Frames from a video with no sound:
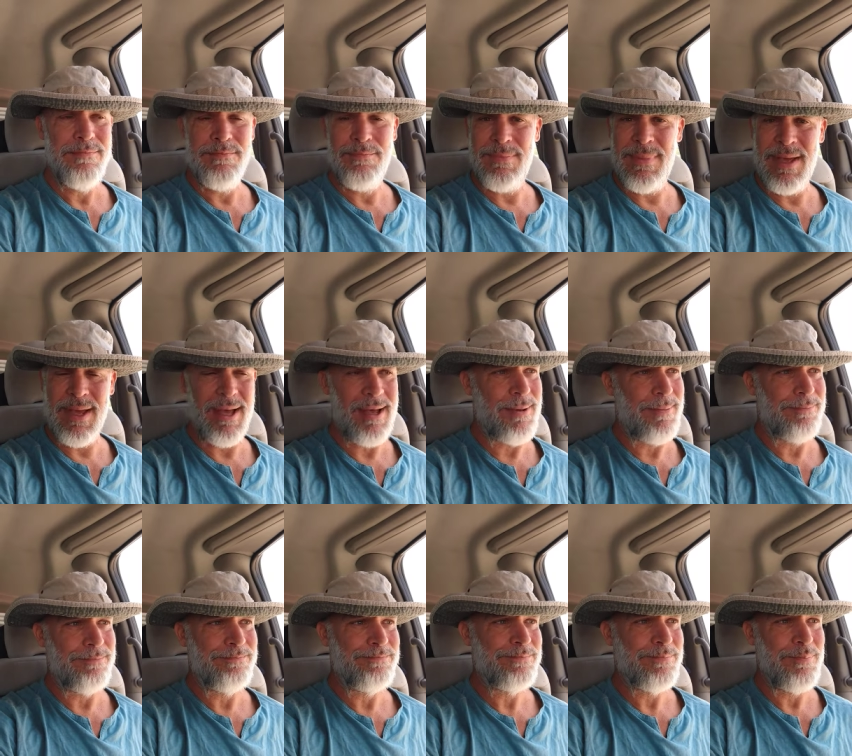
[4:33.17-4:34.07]

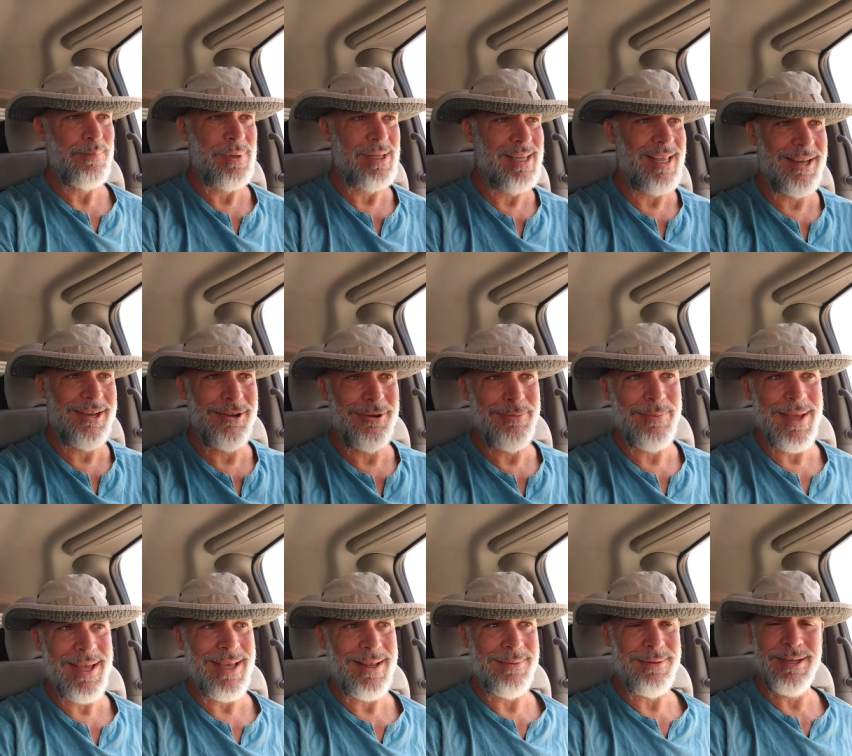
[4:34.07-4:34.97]
millennial
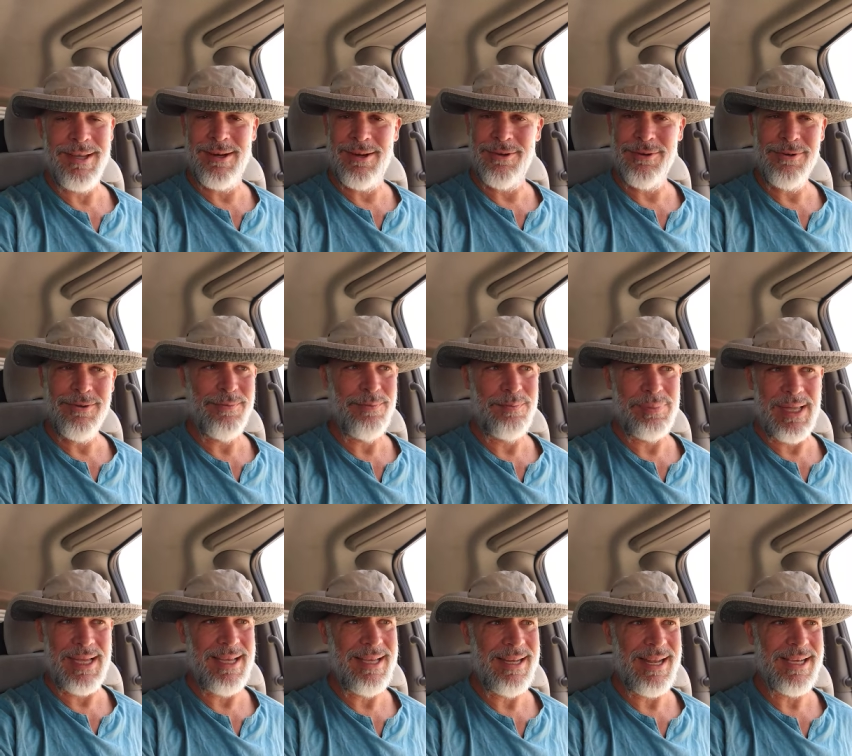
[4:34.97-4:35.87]
men, you know,
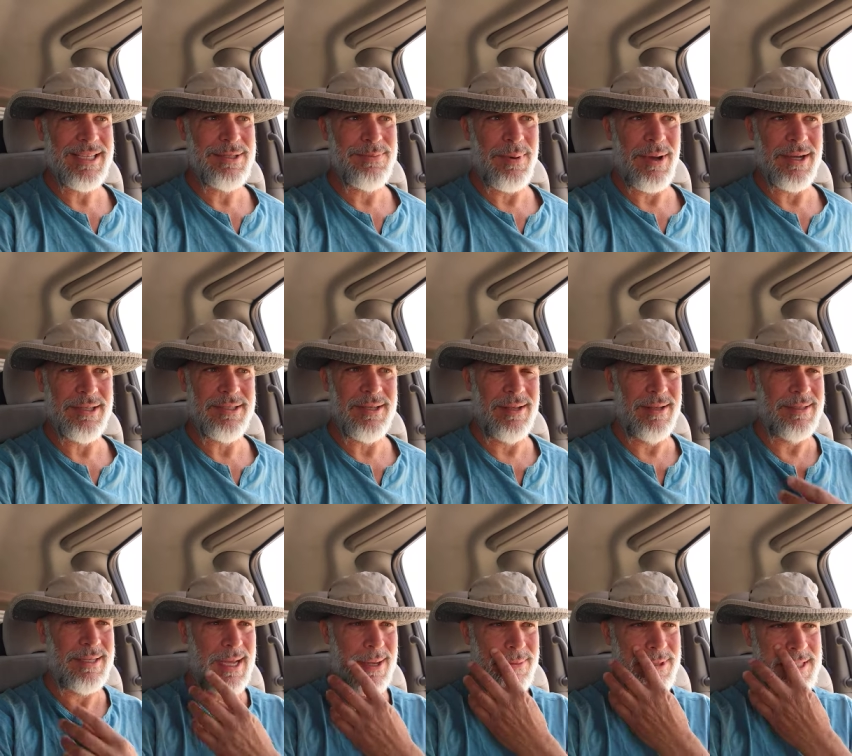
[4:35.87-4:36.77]
playing Xbox all
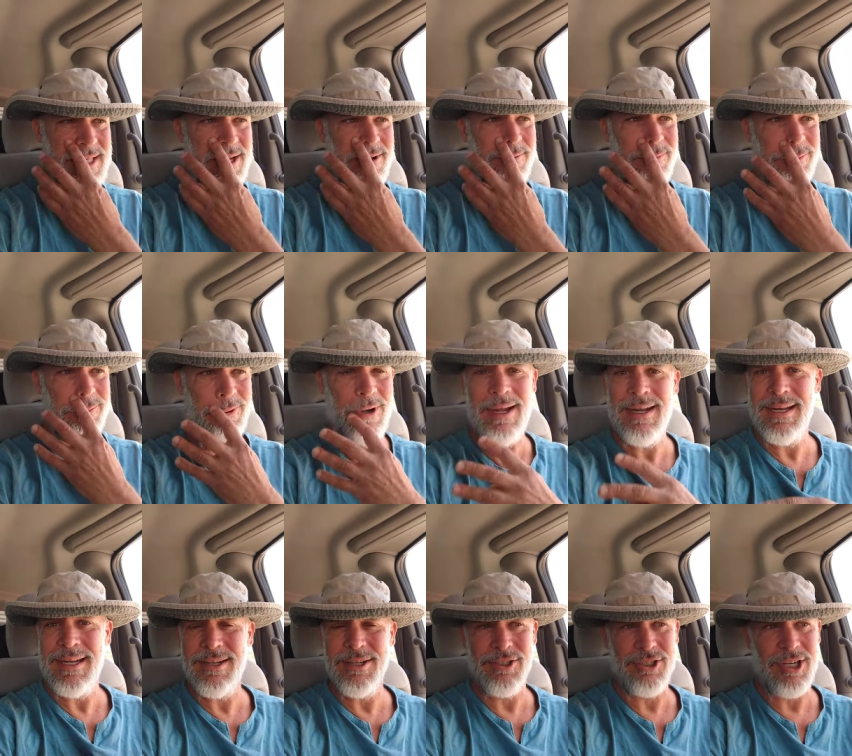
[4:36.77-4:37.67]
the time instead of
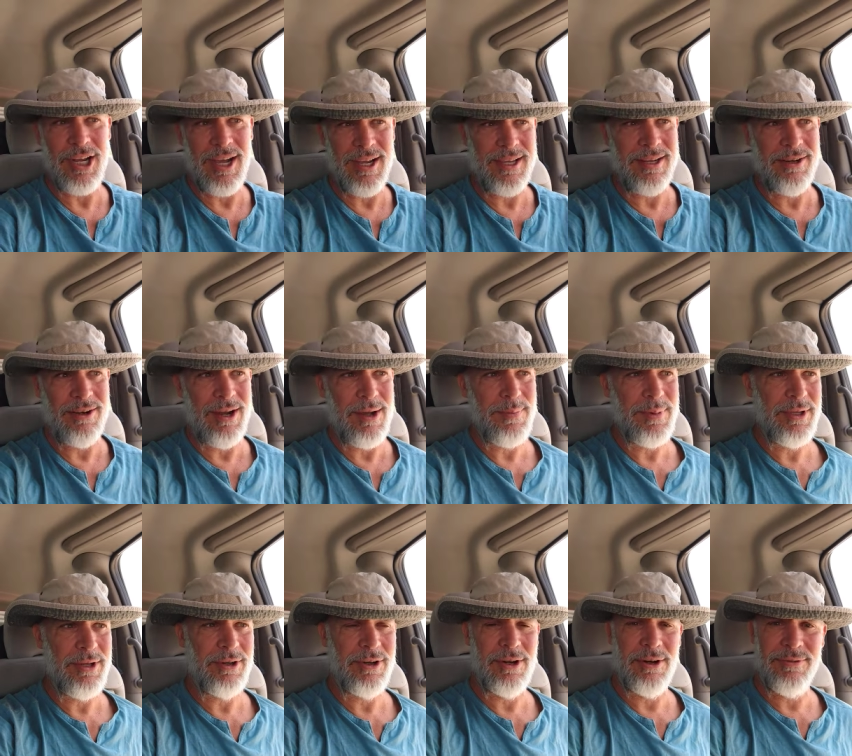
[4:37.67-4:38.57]
running or jogging or
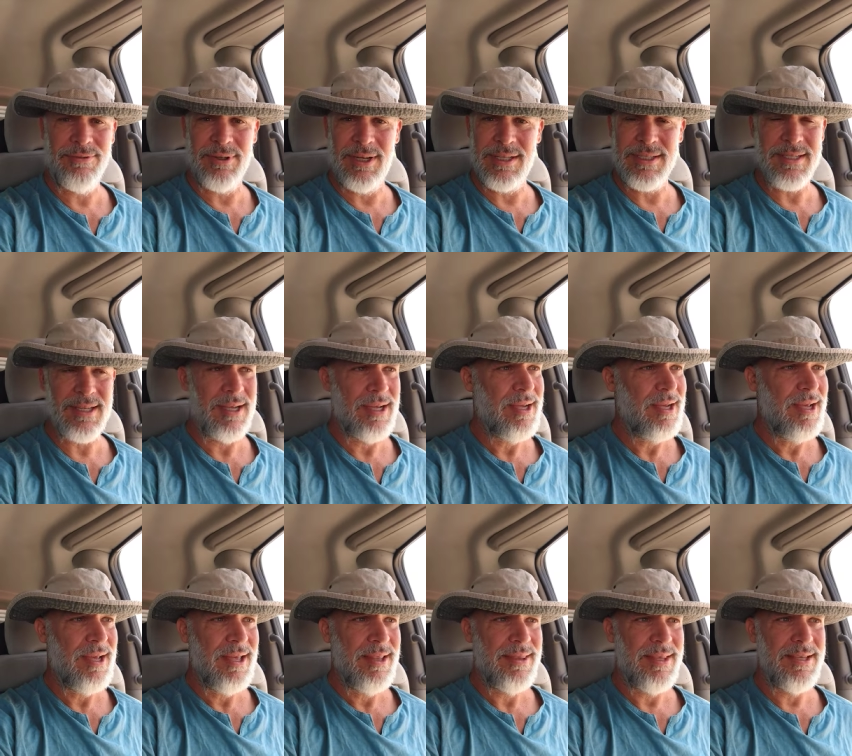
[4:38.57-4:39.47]
humping their girlfriends.
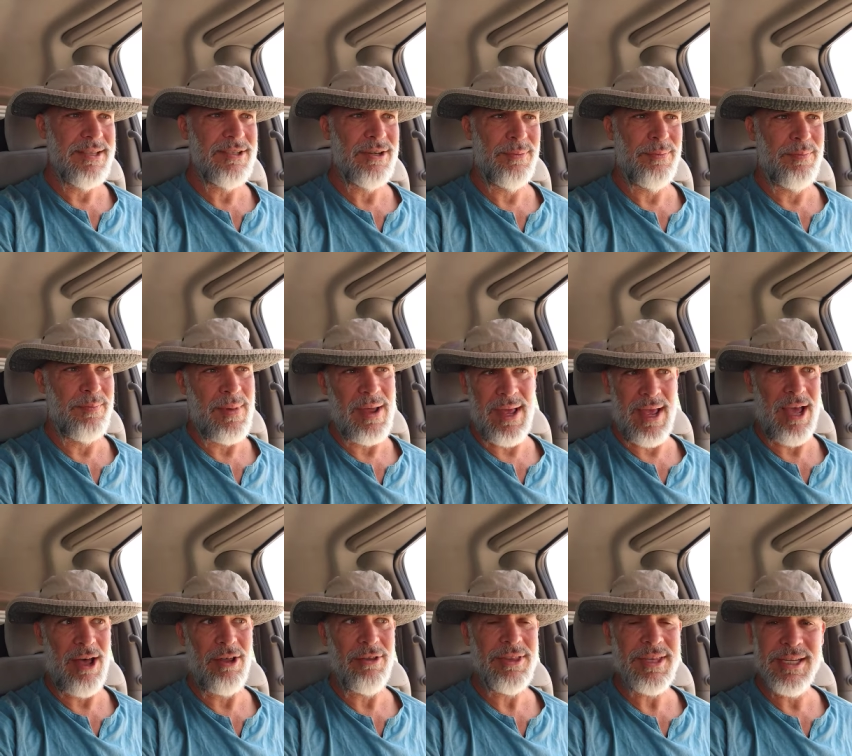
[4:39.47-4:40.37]
These are
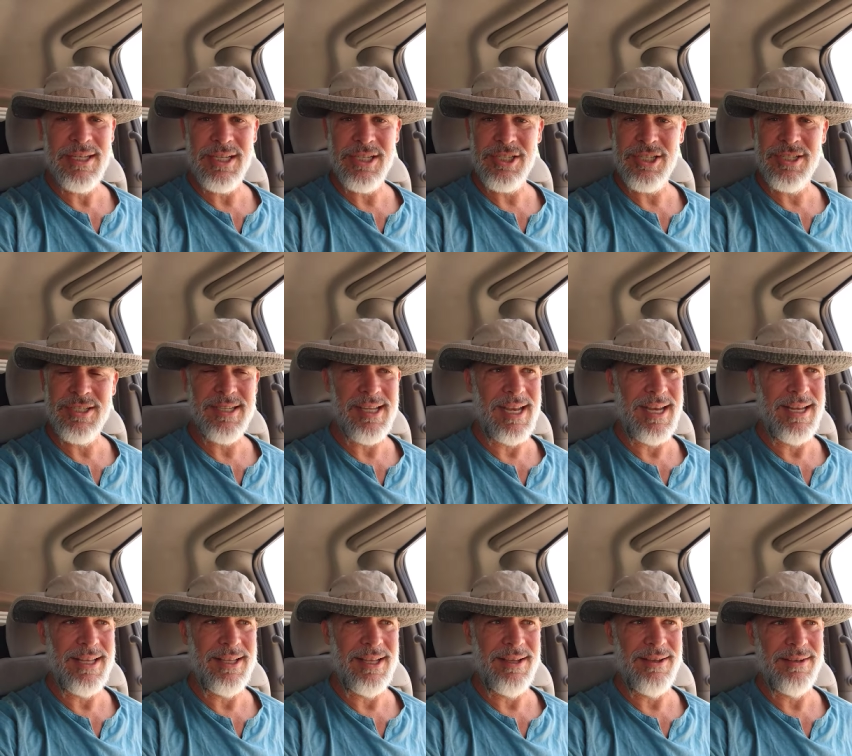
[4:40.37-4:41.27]
health conditions they
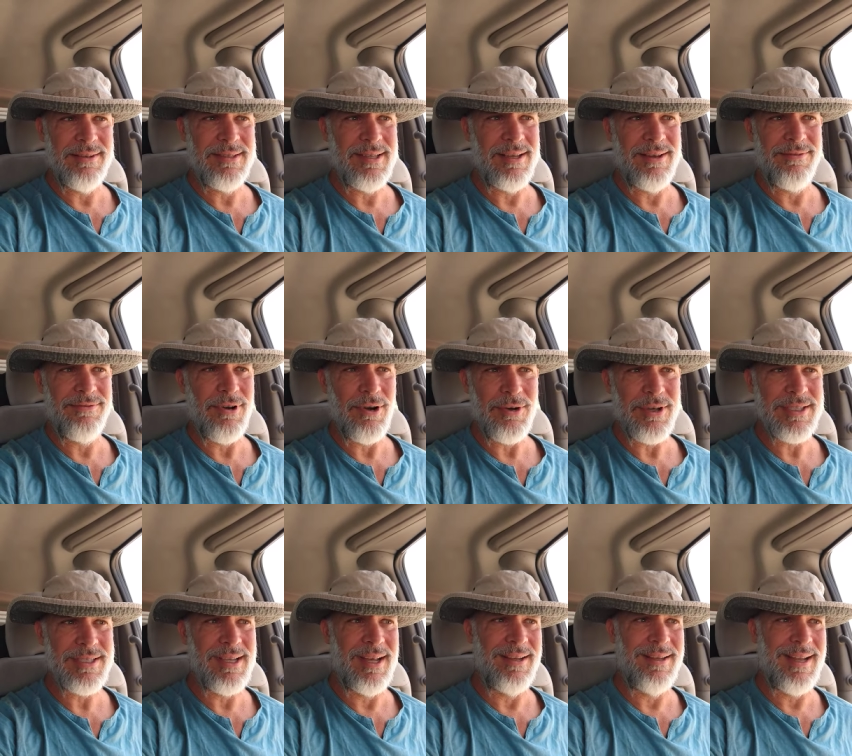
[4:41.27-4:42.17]
need to
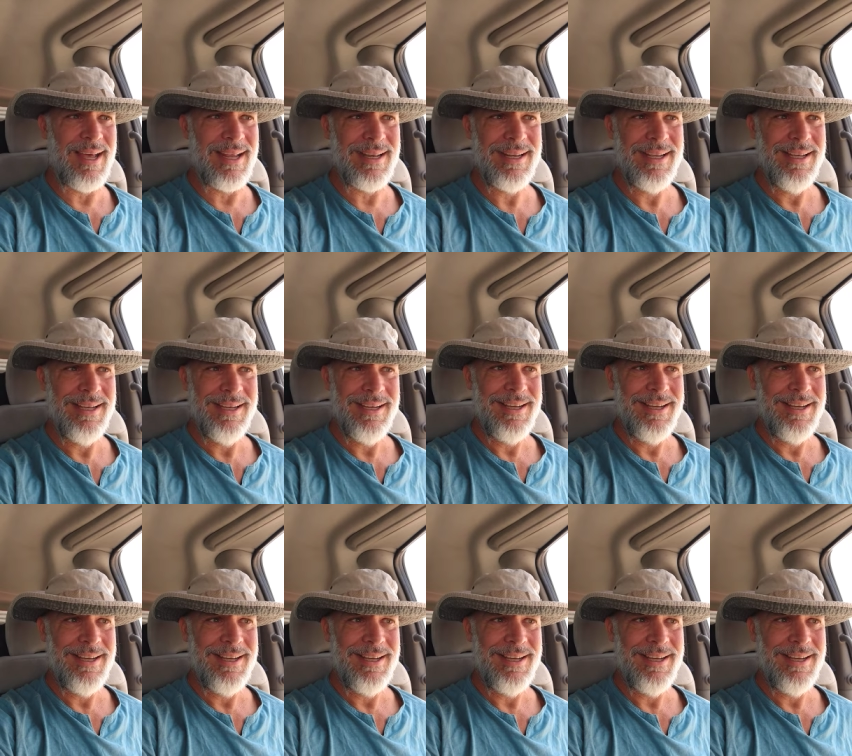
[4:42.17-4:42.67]
focus on, not